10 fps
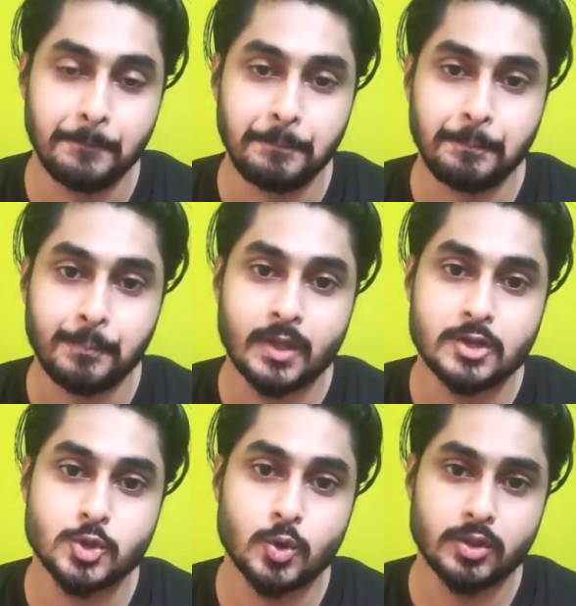
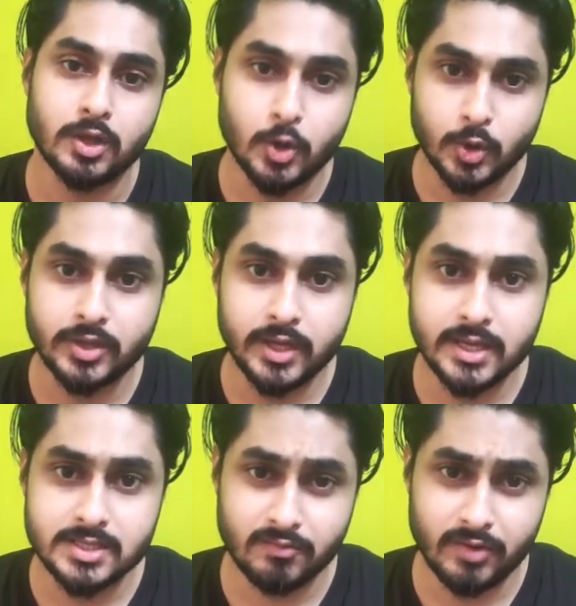So the good thing
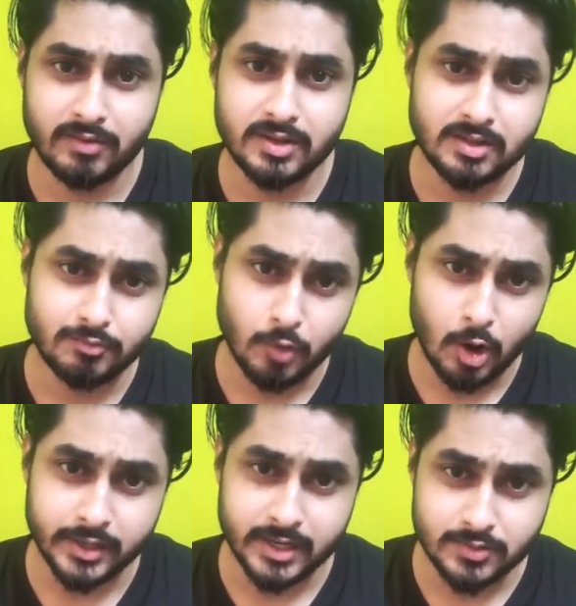is, whenever the
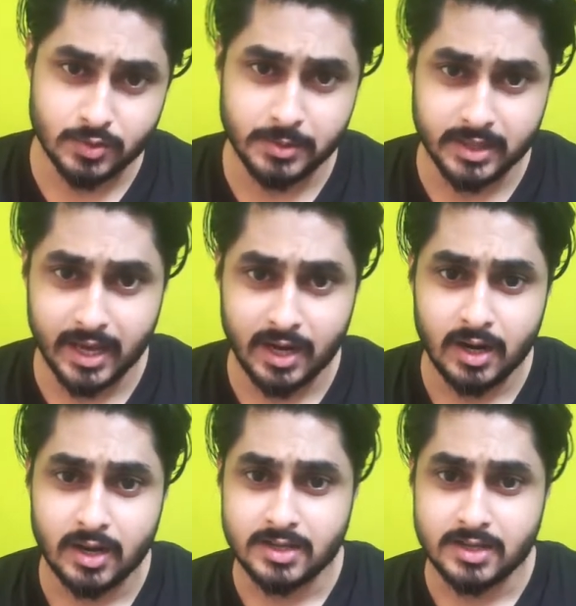hall tickets will be there,